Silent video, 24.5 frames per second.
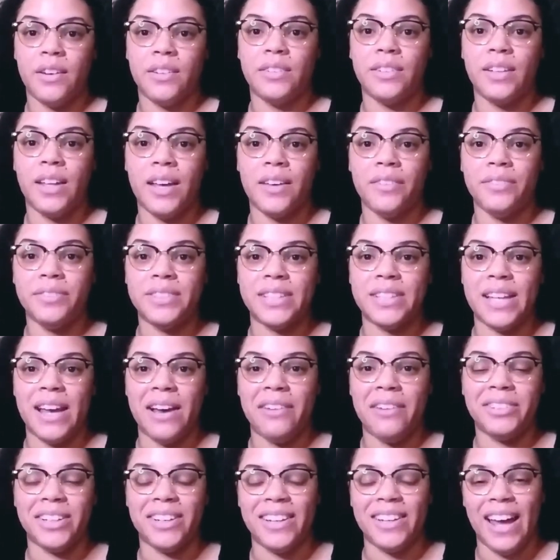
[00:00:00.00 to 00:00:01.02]
left
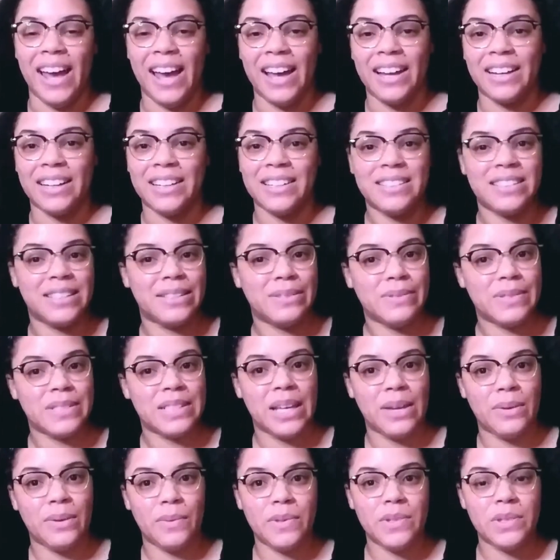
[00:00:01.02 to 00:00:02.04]
after that because it was
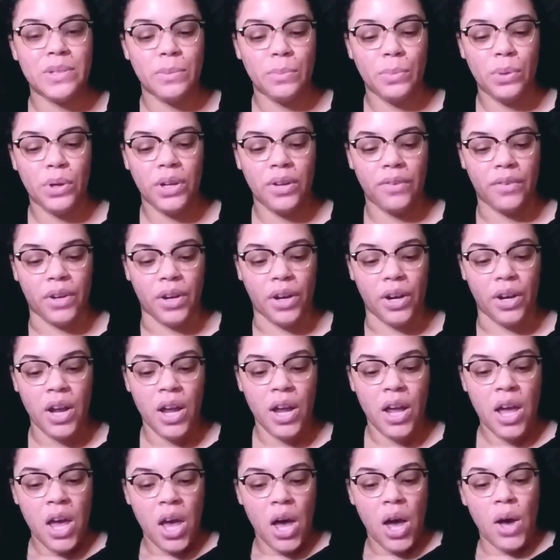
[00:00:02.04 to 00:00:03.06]
like what was the point of her
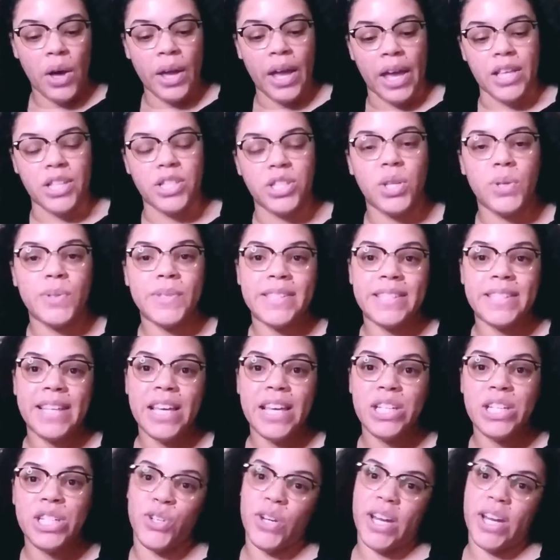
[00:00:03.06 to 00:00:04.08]
okay so
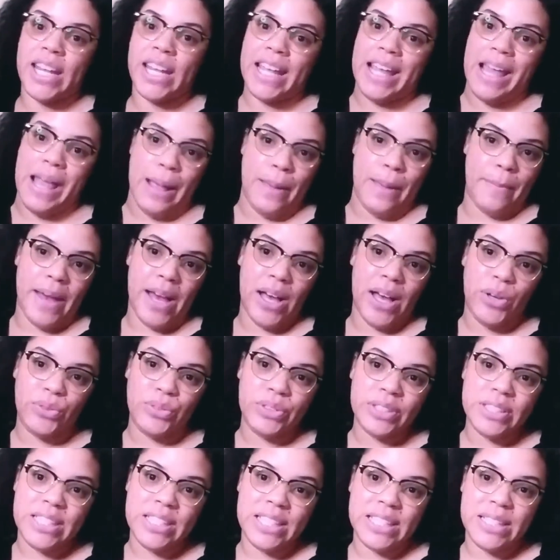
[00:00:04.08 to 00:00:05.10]
Cedric came
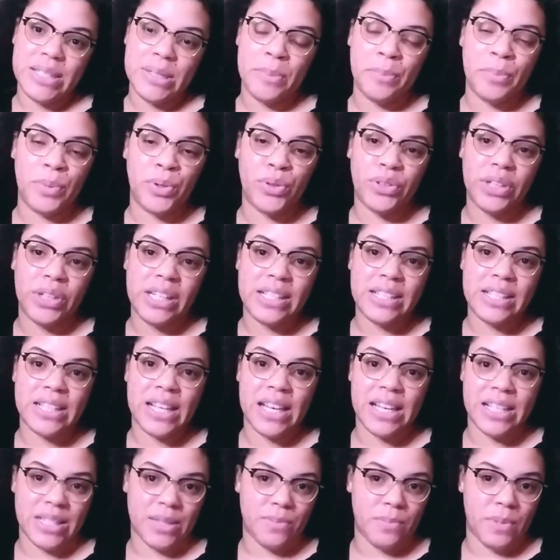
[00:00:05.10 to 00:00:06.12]
out Marie's
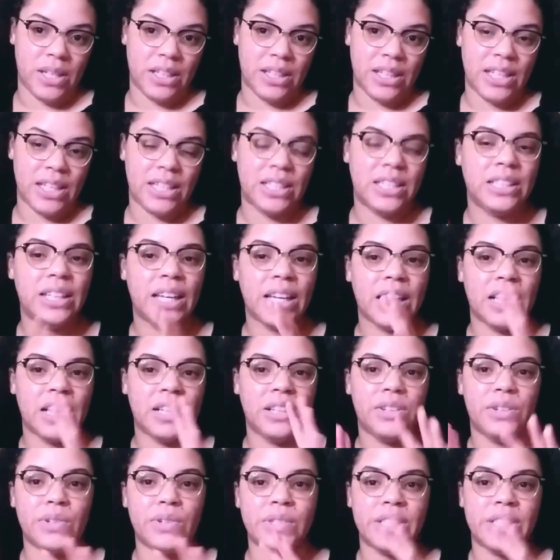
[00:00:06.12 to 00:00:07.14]
husband they did like a
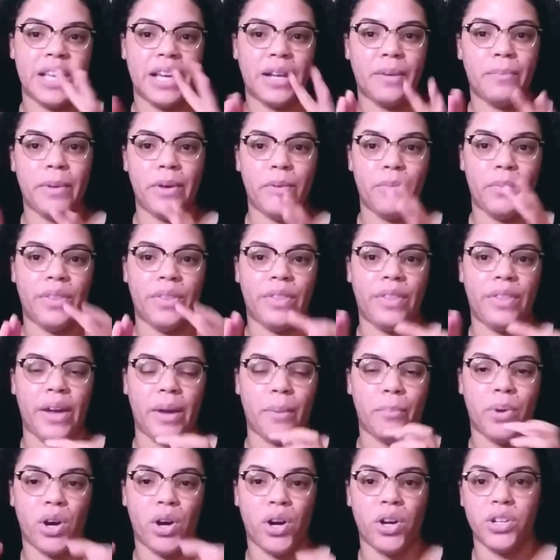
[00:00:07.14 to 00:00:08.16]
little segment with like
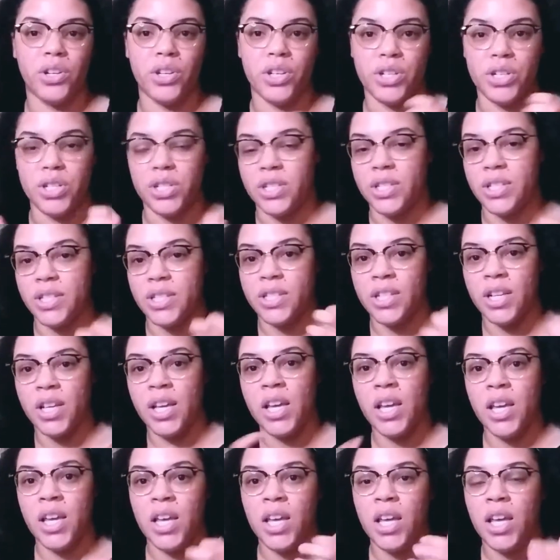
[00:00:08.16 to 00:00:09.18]
partners
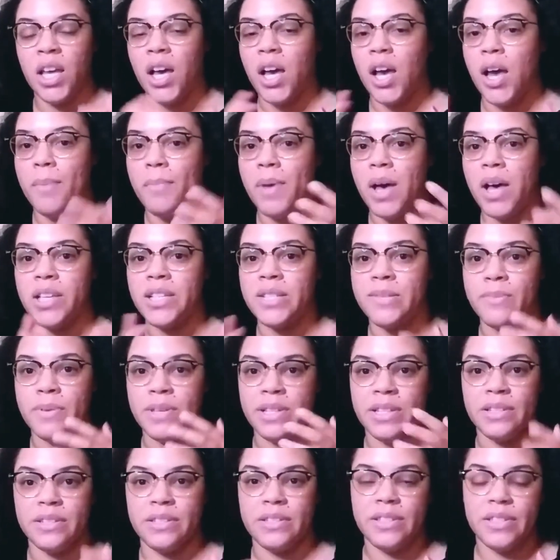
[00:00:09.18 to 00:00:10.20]
um,
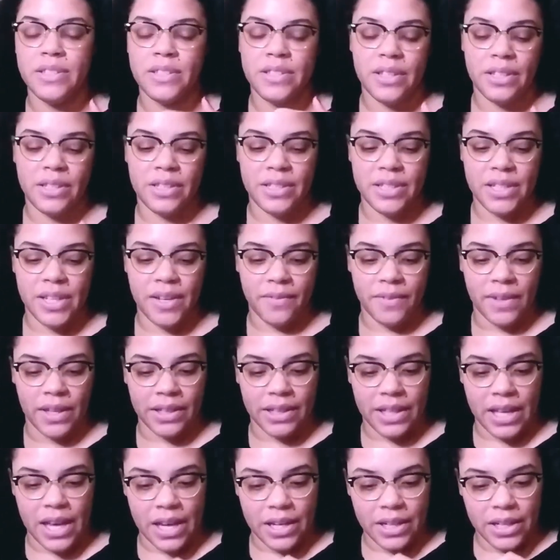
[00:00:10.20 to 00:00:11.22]
husbands and stuff like
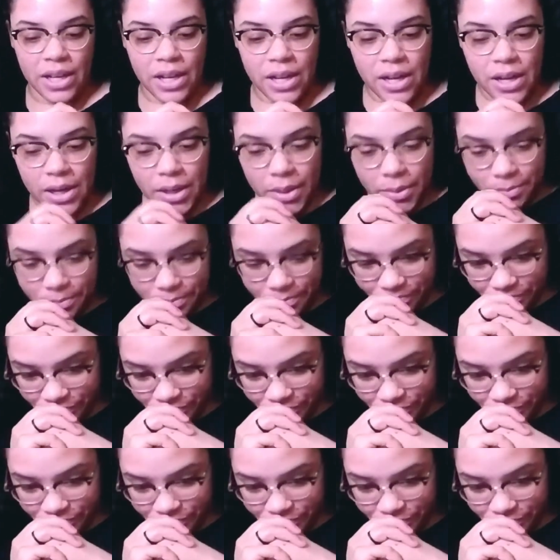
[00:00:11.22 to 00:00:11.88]
that um